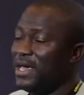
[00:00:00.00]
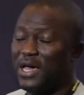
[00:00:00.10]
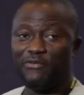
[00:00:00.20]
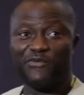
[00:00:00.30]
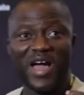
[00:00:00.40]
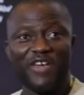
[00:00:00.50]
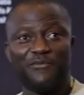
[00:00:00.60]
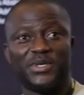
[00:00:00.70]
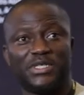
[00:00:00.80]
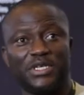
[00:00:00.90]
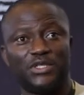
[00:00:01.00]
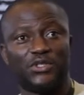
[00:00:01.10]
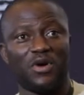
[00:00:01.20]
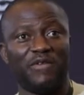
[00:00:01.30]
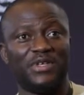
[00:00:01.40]
and
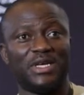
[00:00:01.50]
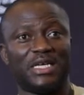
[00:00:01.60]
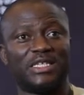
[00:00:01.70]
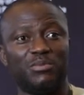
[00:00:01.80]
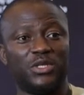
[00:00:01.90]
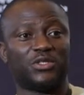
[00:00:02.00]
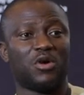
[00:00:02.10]
5% of the Assembly's